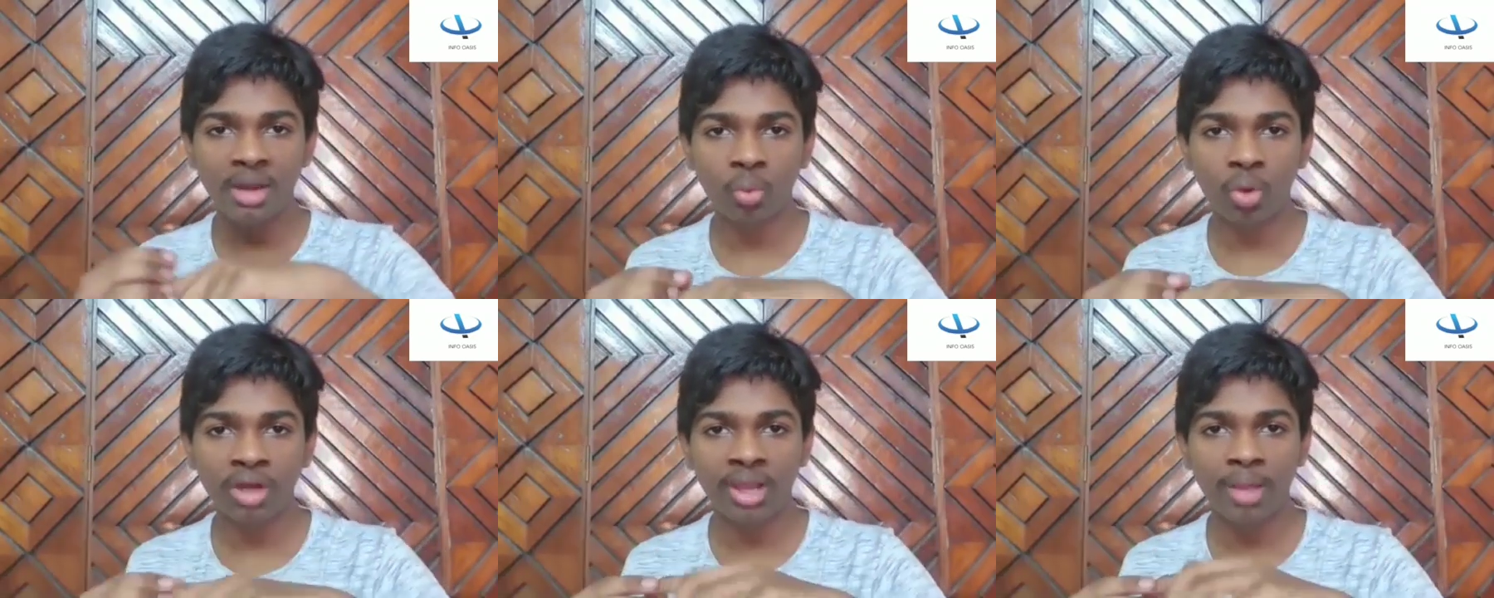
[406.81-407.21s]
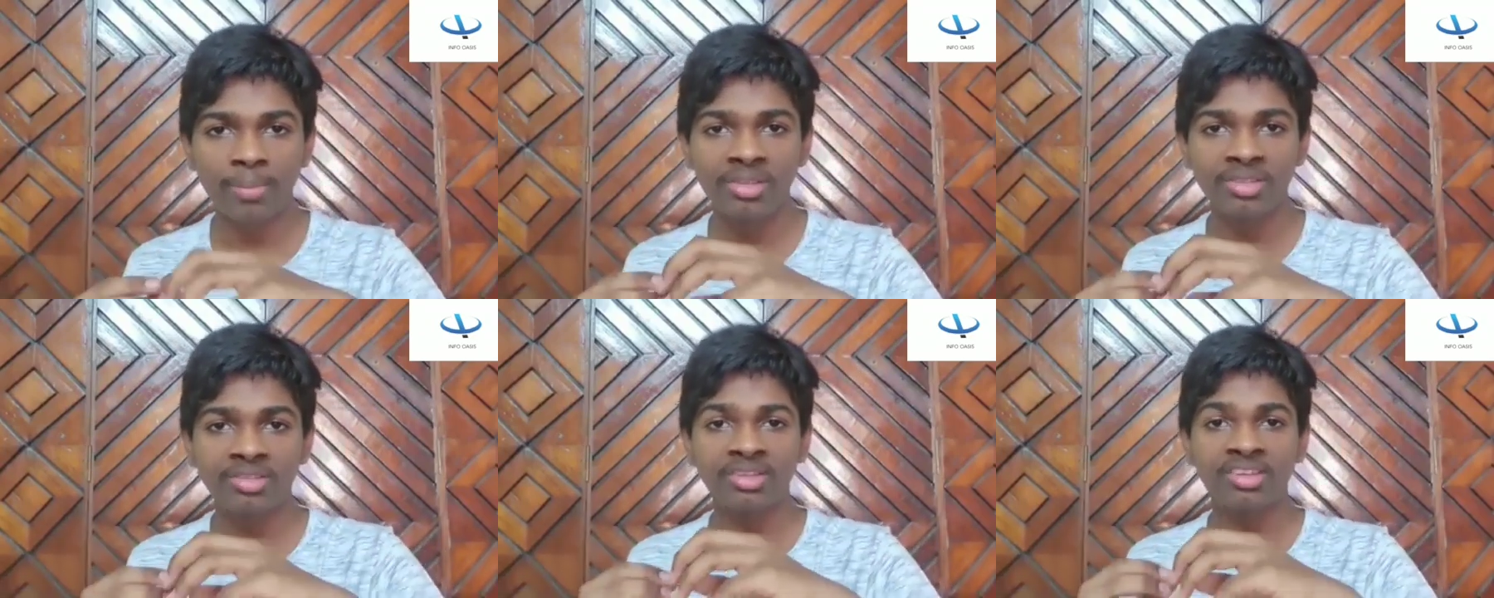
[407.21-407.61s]
and what
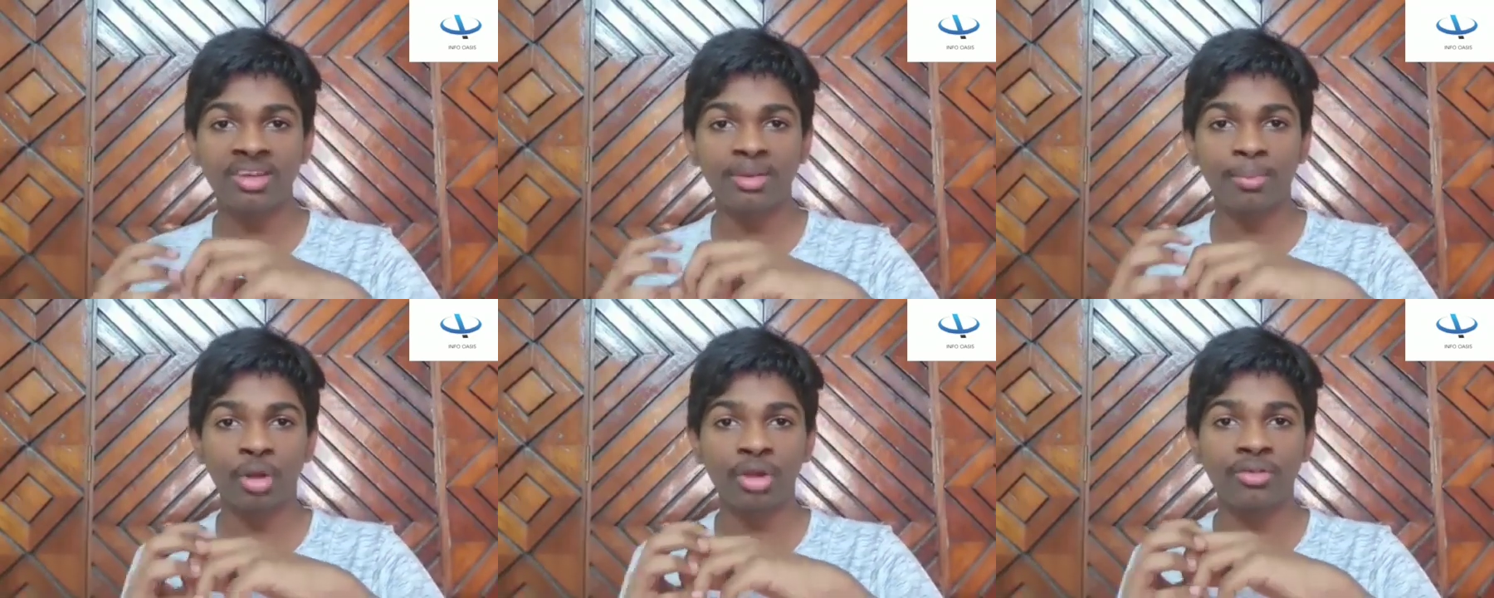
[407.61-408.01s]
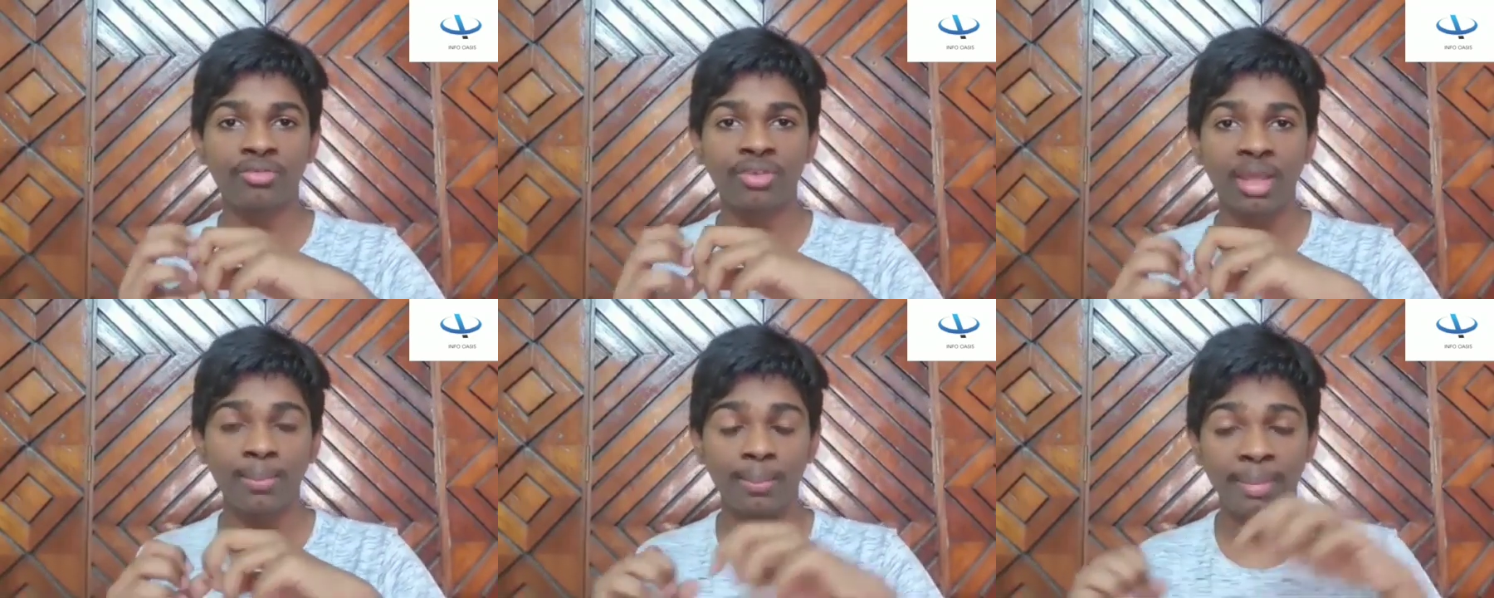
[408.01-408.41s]
happens is at a point
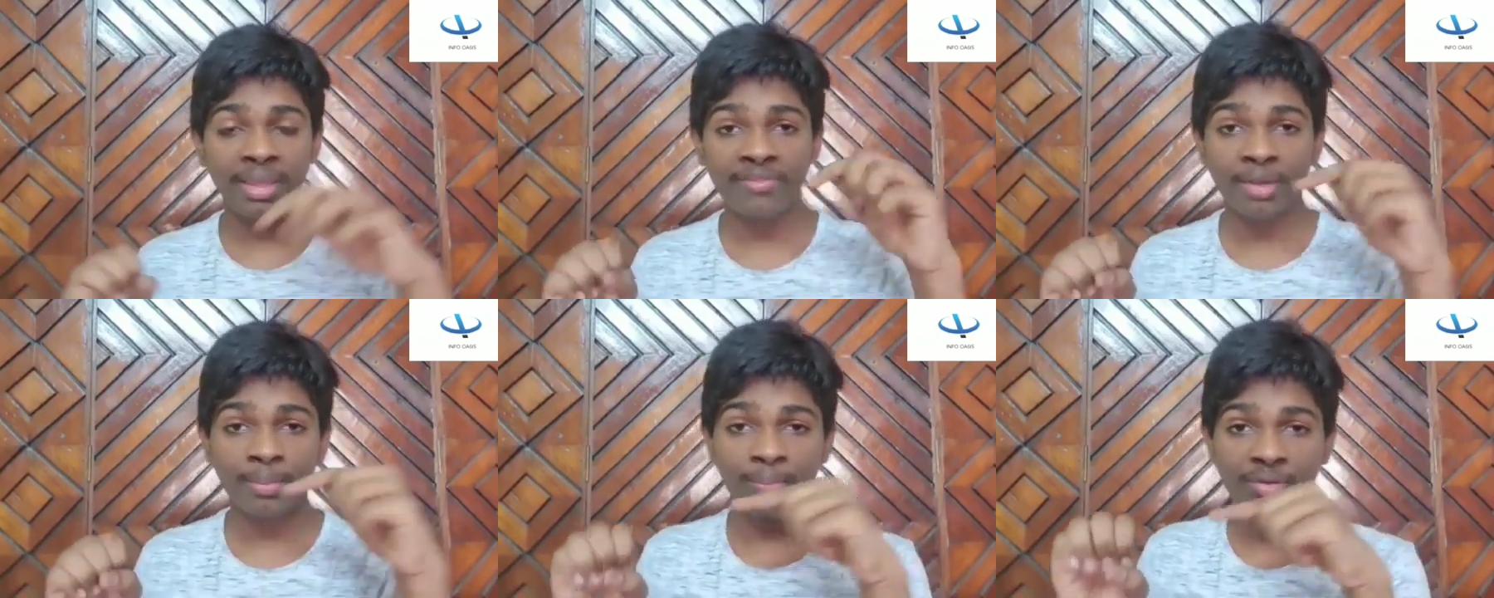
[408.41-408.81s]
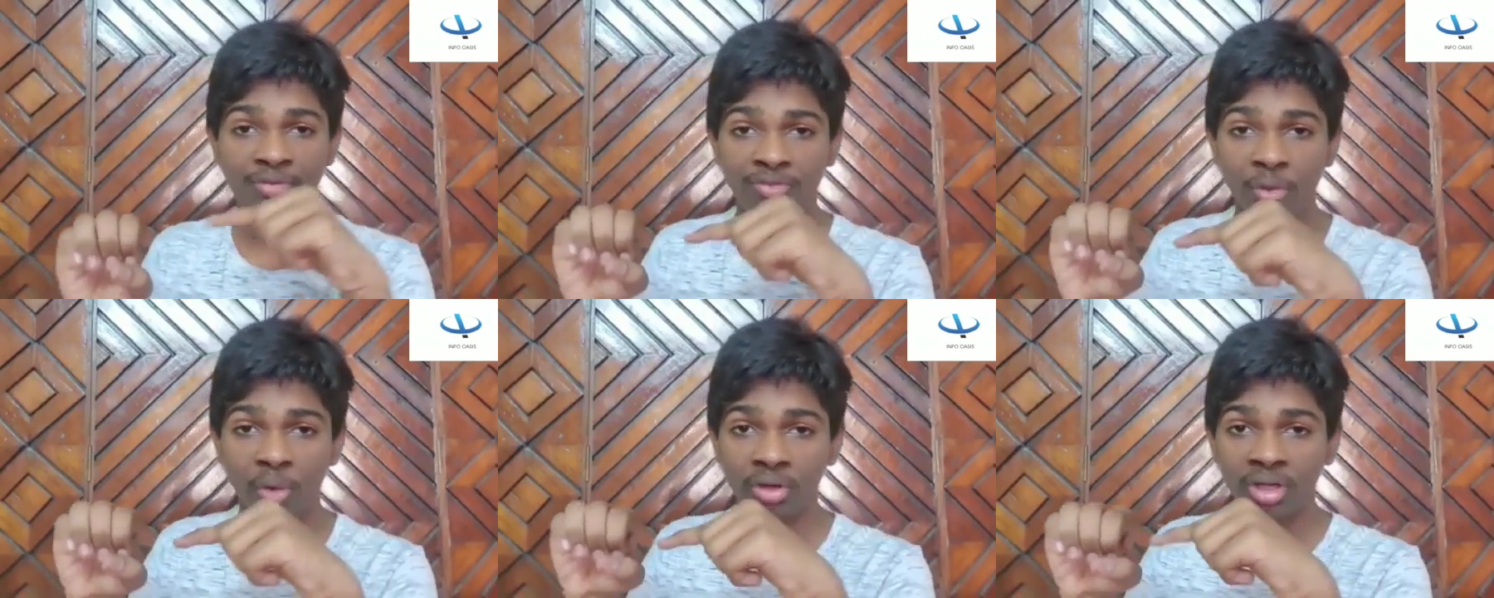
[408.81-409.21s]
of time, even
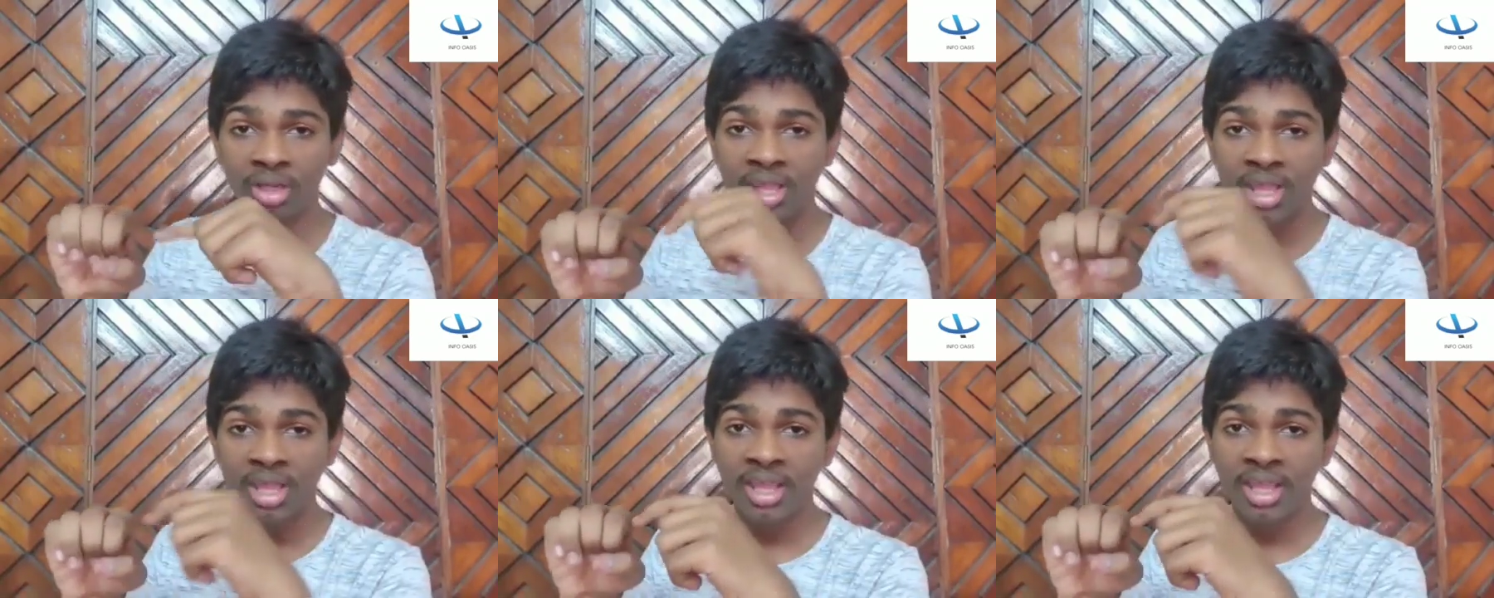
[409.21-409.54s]
before